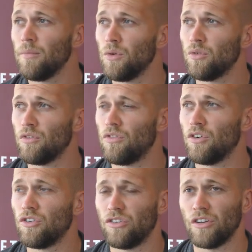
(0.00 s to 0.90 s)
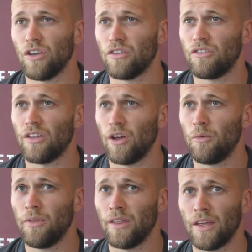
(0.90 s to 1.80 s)
were unfortunate not to stay
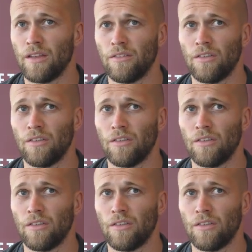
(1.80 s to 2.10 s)
up in the end.